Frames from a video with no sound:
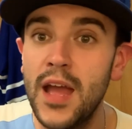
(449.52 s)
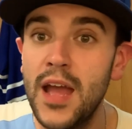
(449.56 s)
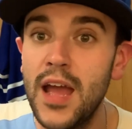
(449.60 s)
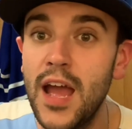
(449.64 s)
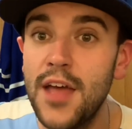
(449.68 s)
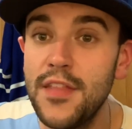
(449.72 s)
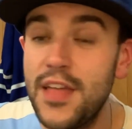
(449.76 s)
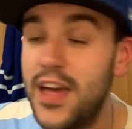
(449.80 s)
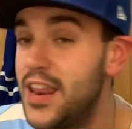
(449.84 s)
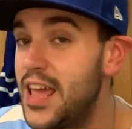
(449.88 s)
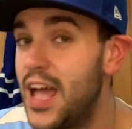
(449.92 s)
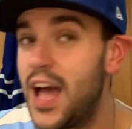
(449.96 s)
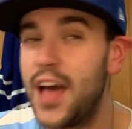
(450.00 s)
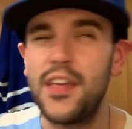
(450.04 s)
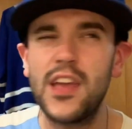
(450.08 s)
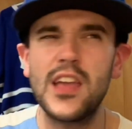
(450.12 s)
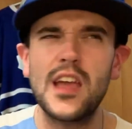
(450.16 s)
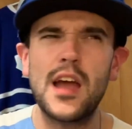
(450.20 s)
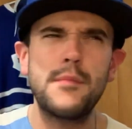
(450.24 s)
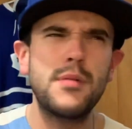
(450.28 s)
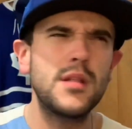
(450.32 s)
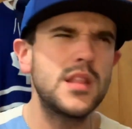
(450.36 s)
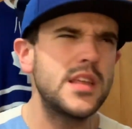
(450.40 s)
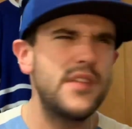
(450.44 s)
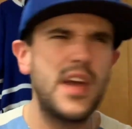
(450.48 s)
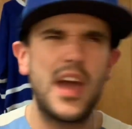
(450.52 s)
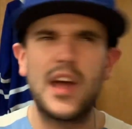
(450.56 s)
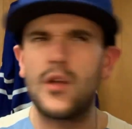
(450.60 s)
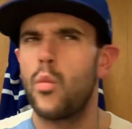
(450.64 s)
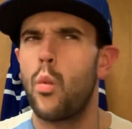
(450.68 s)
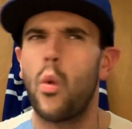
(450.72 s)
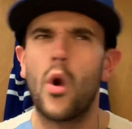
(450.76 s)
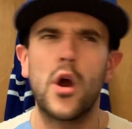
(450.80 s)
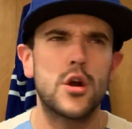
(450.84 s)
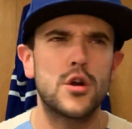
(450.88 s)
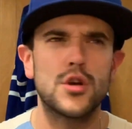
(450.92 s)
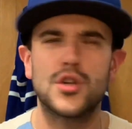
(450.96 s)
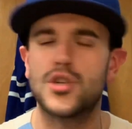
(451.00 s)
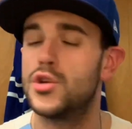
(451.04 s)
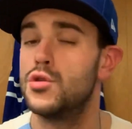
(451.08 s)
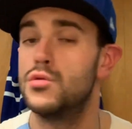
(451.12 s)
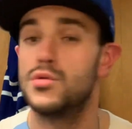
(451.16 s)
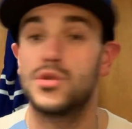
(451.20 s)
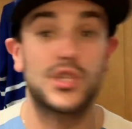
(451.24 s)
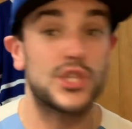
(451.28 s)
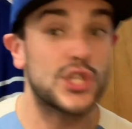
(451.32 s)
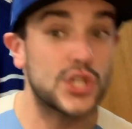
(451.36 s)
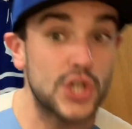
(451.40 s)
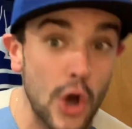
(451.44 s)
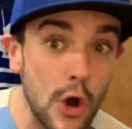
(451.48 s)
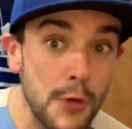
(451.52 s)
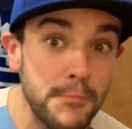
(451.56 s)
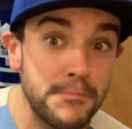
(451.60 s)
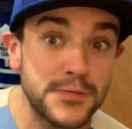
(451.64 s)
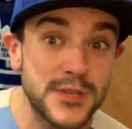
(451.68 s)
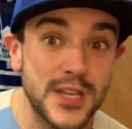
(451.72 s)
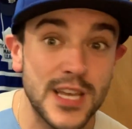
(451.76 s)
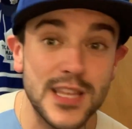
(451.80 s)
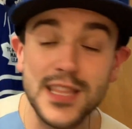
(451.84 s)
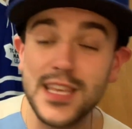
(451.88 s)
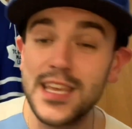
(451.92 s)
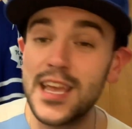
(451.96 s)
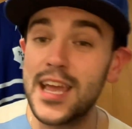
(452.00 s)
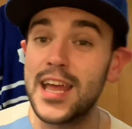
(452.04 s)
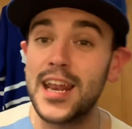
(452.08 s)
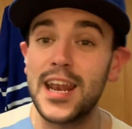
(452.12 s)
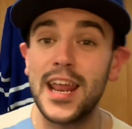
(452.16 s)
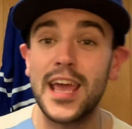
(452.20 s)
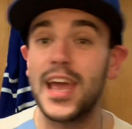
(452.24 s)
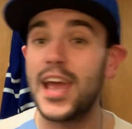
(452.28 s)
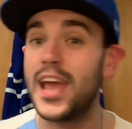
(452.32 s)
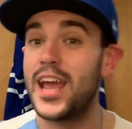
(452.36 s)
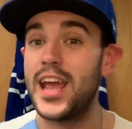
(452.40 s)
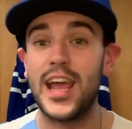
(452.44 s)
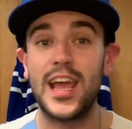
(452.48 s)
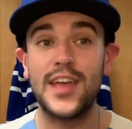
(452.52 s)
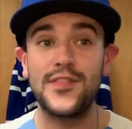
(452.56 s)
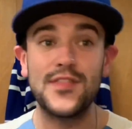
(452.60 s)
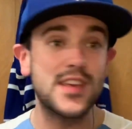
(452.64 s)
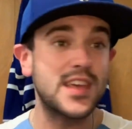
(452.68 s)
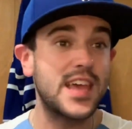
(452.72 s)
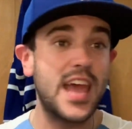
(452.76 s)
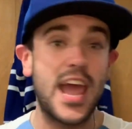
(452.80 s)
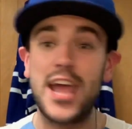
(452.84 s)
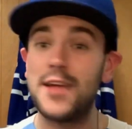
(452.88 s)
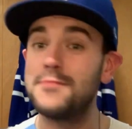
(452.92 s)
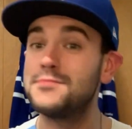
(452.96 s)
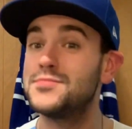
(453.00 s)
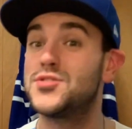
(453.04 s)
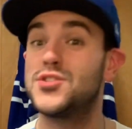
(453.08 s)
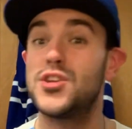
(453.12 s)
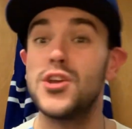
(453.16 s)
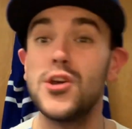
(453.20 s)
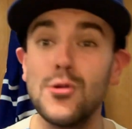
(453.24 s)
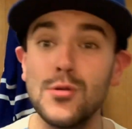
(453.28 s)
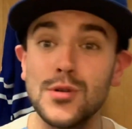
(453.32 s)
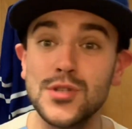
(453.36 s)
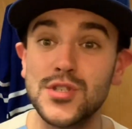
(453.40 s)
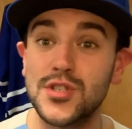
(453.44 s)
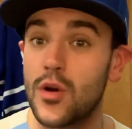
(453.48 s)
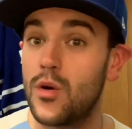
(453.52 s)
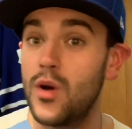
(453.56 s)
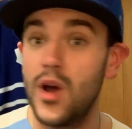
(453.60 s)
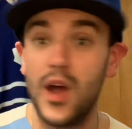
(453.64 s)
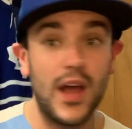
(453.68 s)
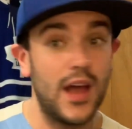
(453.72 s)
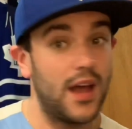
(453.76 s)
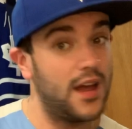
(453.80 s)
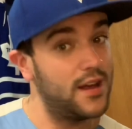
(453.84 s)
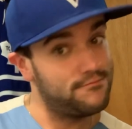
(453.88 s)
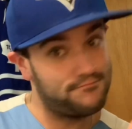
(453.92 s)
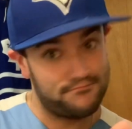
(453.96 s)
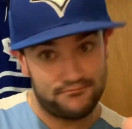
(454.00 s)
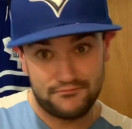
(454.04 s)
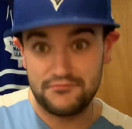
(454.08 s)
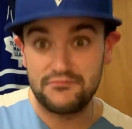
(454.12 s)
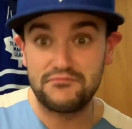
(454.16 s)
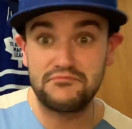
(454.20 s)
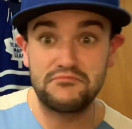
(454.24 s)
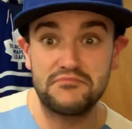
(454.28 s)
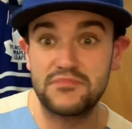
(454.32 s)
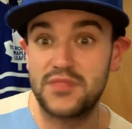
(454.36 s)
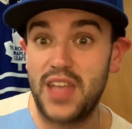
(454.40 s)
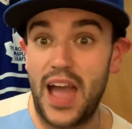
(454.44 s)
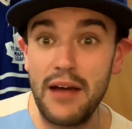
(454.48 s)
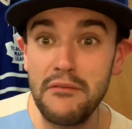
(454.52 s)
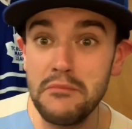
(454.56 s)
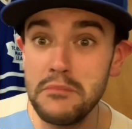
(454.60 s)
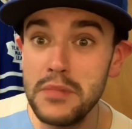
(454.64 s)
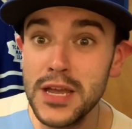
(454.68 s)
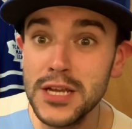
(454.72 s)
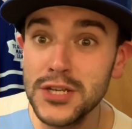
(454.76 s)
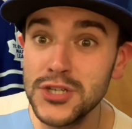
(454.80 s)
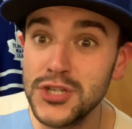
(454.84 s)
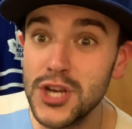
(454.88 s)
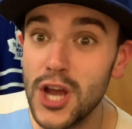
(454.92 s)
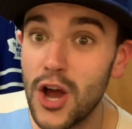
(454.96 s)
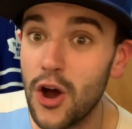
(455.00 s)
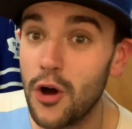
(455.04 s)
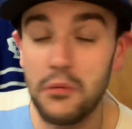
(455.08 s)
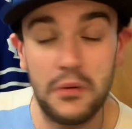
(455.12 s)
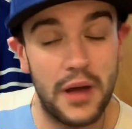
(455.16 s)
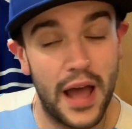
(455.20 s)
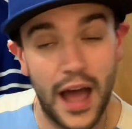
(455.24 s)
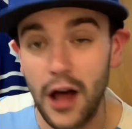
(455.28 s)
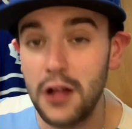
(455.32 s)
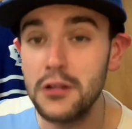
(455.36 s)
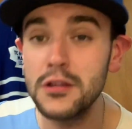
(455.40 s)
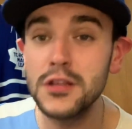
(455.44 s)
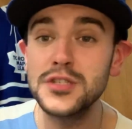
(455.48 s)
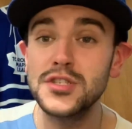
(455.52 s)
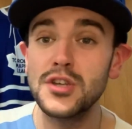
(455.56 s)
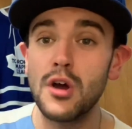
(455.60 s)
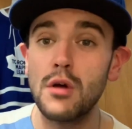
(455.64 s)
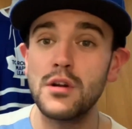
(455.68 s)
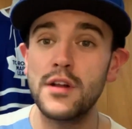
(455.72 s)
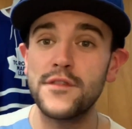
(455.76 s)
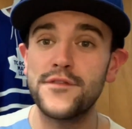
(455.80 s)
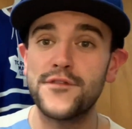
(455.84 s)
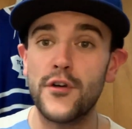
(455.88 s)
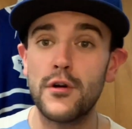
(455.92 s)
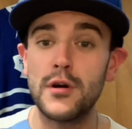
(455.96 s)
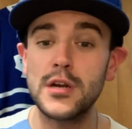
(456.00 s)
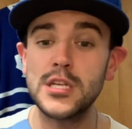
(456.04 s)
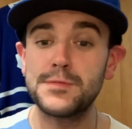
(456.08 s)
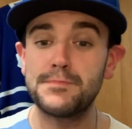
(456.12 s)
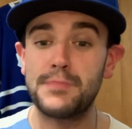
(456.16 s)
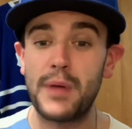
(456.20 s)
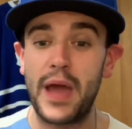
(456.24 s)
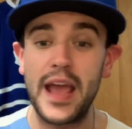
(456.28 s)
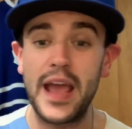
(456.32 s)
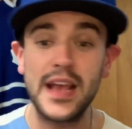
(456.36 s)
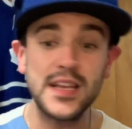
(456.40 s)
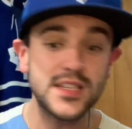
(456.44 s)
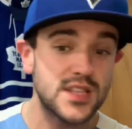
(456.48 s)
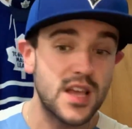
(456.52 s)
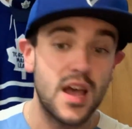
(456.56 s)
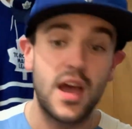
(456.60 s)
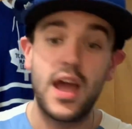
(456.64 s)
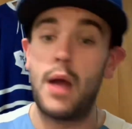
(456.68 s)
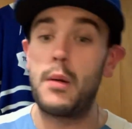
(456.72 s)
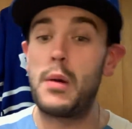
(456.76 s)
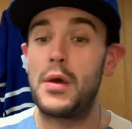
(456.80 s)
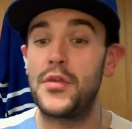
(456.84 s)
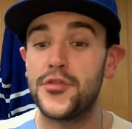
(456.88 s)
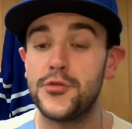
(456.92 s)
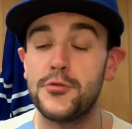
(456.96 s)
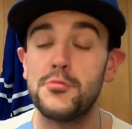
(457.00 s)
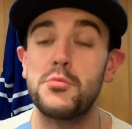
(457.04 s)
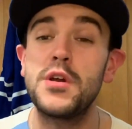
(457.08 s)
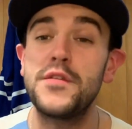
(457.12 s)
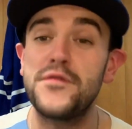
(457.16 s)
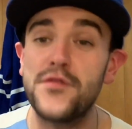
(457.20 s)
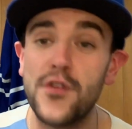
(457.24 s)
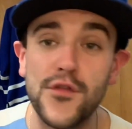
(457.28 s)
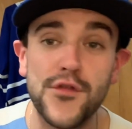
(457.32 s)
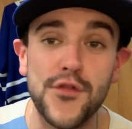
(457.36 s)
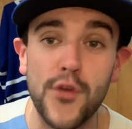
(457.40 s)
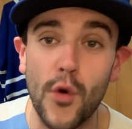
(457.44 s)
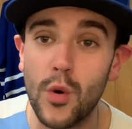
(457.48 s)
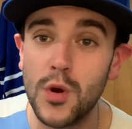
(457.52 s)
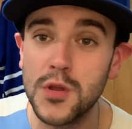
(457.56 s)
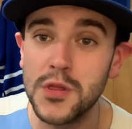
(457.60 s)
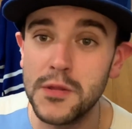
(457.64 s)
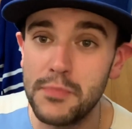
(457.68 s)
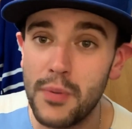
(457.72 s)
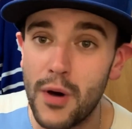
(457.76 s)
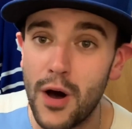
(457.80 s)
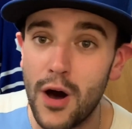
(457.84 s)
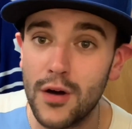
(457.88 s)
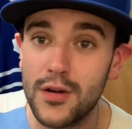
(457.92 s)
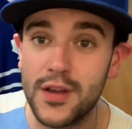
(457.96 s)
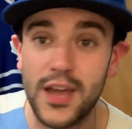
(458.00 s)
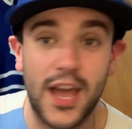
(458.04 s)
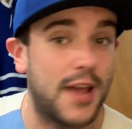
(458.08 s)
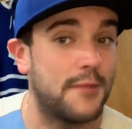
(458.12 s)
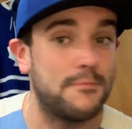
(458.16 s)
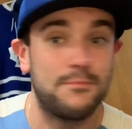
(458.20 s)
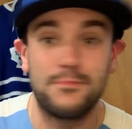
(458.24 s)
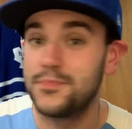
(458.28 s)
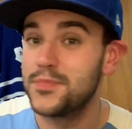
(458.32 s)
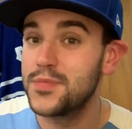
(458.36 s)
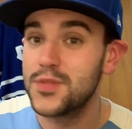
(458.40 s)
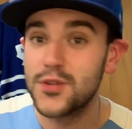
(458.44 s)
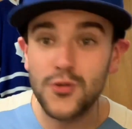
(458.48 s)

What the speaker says: Then I believe he had 1 or 2 scoops in the game too. So Kevin Biggio held his own at first base and went 3-for-4 in the ball game.